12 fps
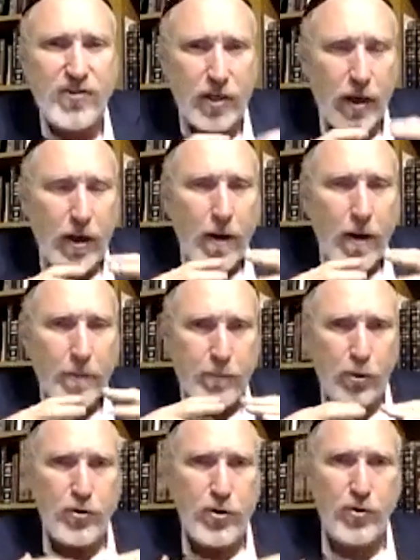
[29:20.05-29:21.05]
He's going to
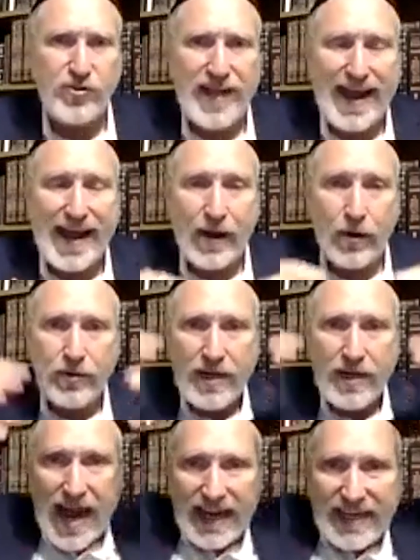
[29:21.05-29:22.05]
pull those down,
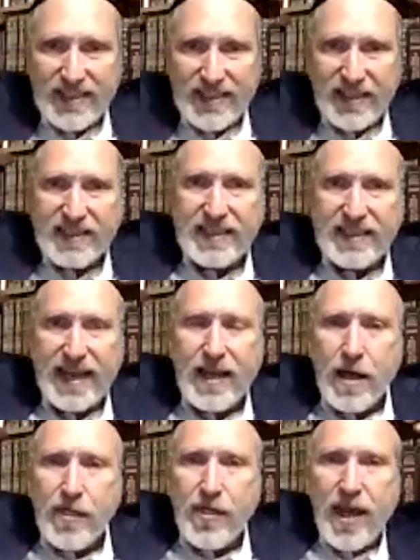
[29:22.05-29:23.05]
and he's going to say,
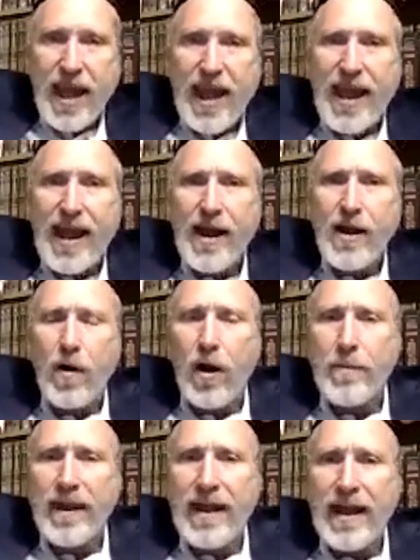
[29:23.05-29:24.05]
the hair
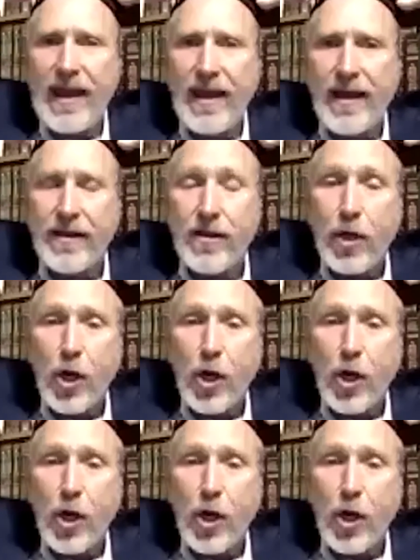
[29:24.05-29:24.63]
on my head,